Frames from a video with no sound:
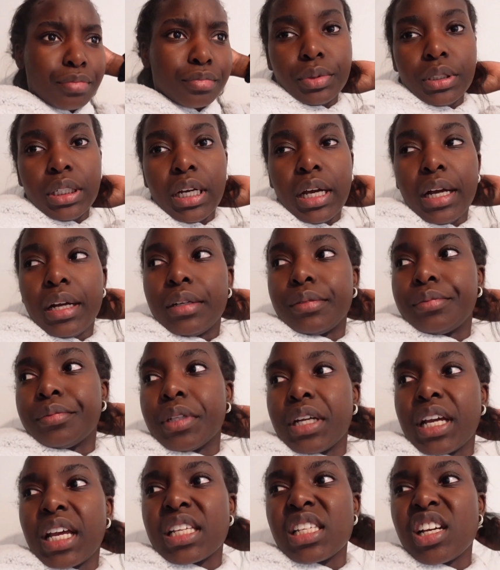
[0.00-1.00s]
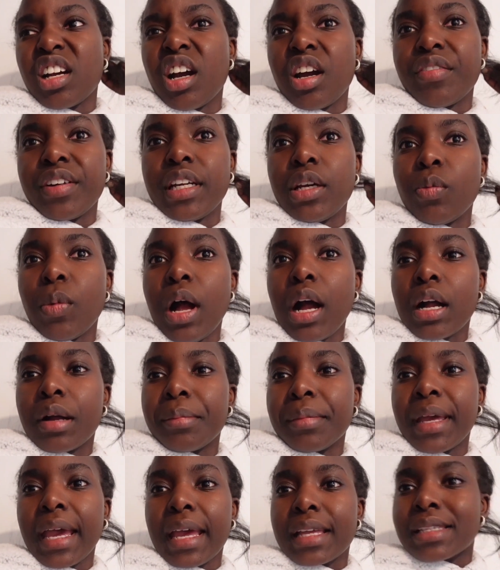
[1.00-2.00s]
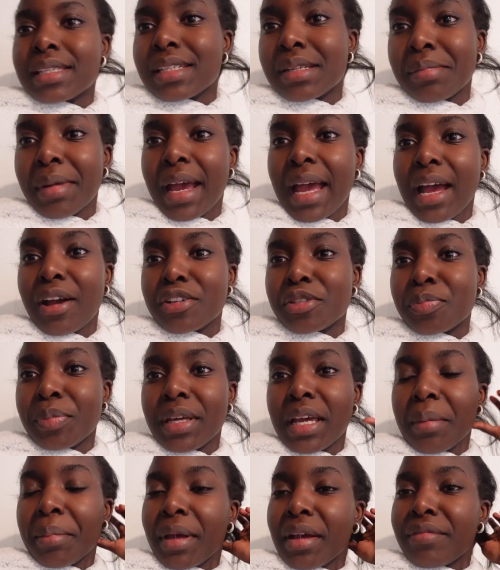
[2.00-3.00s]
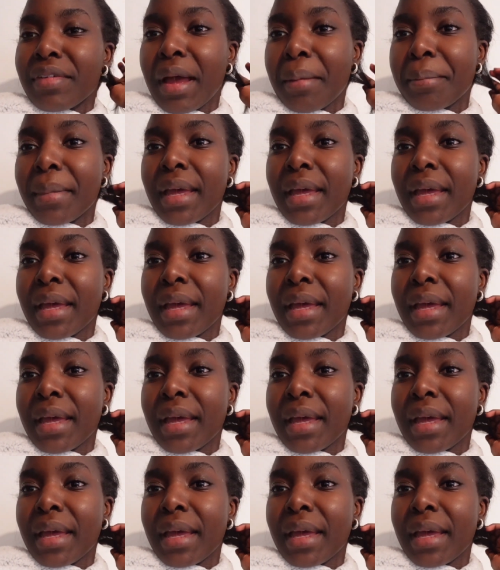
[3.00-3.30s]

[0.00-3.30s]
But yeah, I guess I can't really welcome guests to my house being a big fat